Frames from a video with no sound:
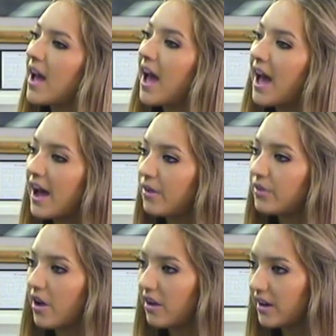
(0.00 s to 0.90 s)
How
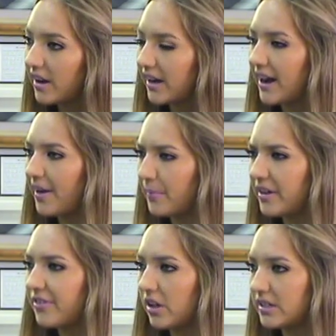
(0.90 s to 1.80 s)
long and how many
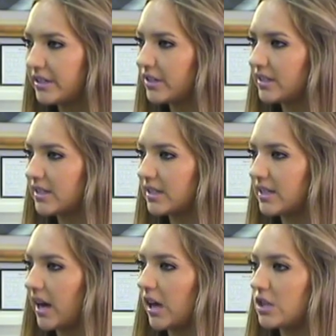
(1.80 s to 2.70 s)
volunteers has it
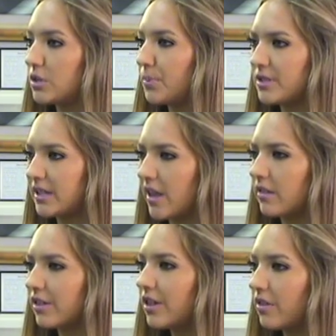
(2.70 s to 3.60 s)
taken to put together
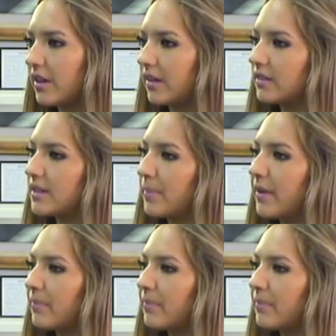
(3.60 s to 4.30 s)
the clothing exhibit?